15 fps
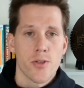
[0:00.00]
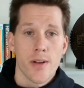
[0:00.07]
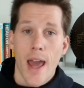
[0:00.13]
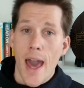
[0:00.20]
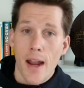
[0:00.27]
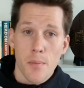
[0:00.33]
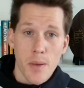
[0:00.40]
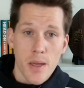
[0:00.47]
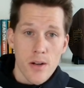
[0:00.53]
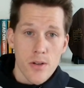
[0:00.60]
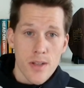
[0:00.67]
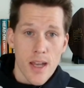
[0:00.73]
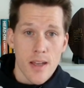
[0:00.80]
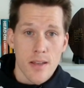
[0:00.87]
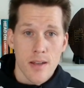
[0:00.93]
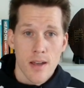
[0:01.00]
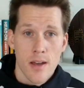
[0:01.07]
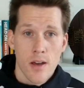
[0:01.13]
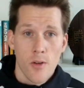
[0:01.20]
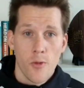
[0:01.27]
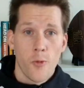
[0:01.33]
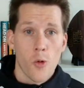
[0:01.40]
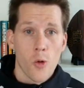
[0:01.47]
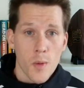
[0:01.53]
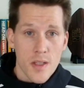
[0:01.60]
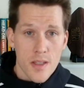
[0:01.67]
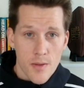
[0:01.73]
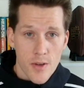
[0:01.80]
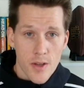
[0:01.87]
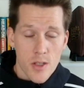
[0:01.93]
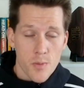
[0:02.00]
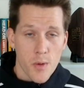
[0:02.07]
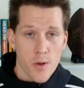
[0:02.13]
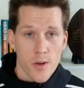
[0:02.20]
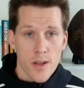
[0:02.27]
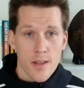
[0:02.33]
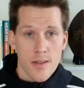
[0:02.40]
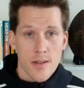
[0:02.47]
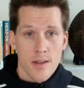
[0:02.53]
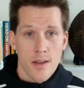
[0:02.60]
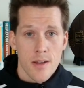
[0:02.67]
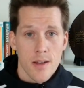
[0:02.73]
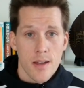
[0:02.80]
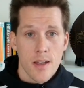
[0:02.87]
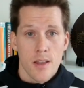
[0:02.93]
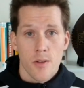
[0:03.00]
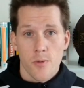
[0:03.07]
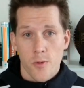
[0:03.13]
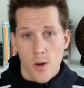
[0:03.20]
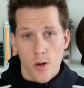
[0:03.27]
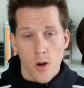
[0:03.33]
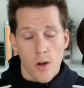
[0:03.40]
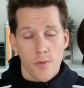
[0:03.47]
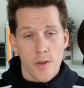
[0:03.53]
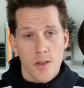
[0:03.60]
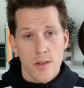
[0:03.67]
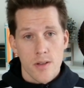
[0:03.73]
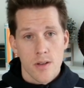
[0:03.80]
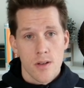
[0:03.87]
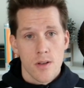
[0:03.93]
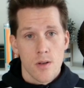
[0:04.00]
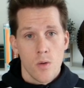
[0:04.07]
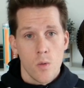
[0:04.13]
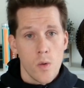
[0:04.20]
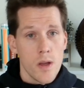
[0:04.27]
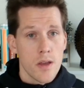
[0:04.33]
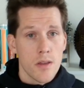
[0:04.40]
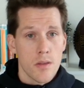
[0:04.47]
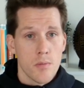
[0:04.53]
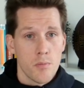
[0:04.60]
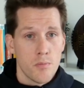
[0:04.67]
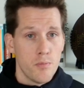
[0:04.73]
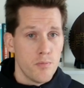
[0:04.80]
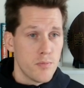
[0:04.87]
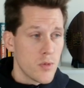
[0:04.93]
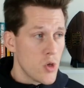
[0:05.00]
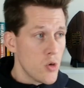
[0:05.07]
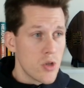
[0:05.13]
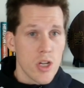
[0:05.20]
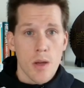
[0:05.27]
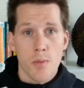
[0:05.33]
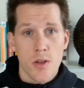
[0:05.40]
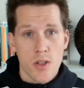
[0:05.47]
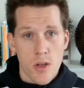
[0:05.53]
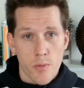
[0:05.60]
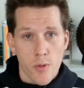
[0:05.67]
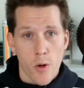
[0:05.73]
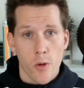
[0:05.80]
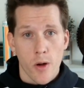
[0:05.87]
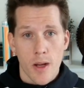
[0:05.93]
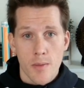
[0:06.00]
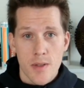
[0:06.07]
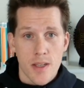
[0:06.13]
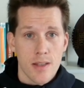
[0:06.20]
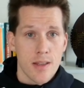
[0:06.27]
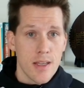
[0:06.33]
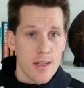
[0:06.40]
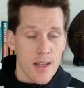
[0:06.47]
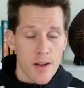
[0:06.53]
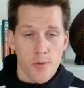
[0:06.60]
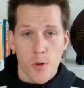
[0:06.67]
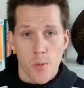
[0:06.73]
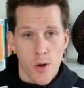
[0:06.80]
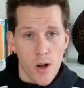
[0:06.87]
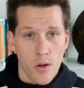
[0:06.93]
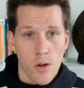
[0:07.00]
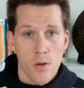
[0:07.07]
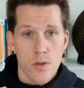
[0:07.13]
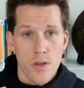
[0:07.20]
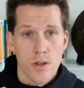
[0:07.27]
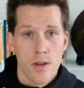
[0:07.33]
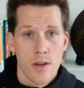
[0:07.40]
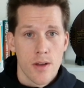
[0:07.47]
And Adam Peters has formative experience in the front office with 2 championship programs in the Denver Broncos